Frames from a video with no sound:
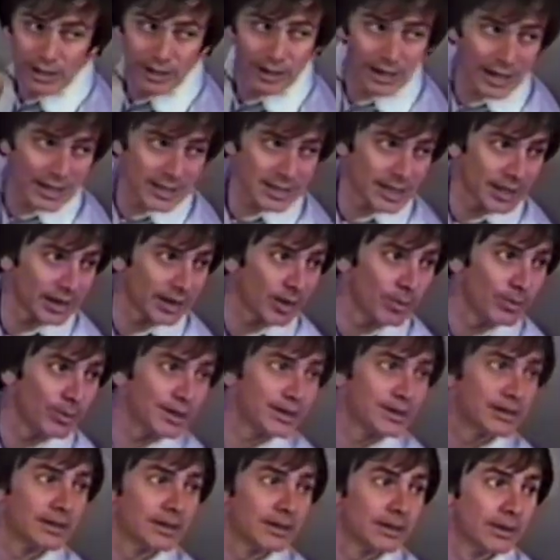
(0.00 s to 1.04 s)
Last time I
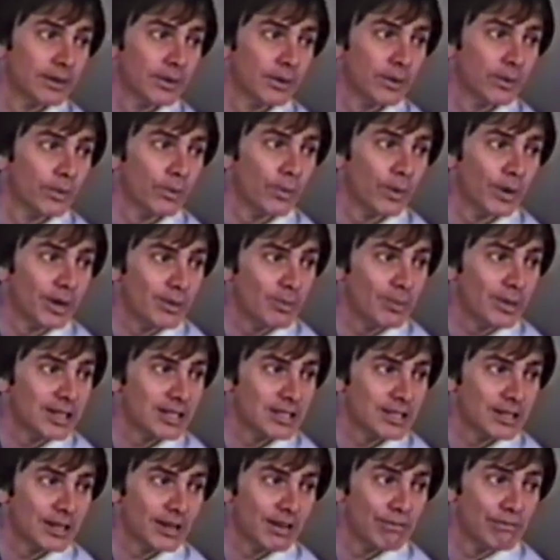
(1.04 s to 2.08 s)
mentioned what it means
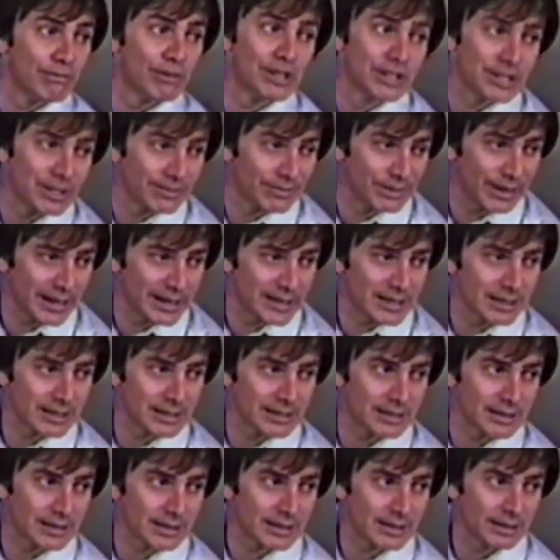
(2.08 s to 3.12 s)
to convince of
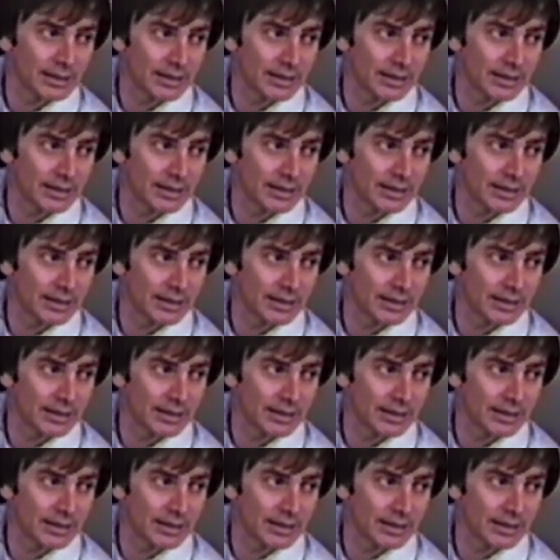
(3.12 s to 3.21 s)
righteousness.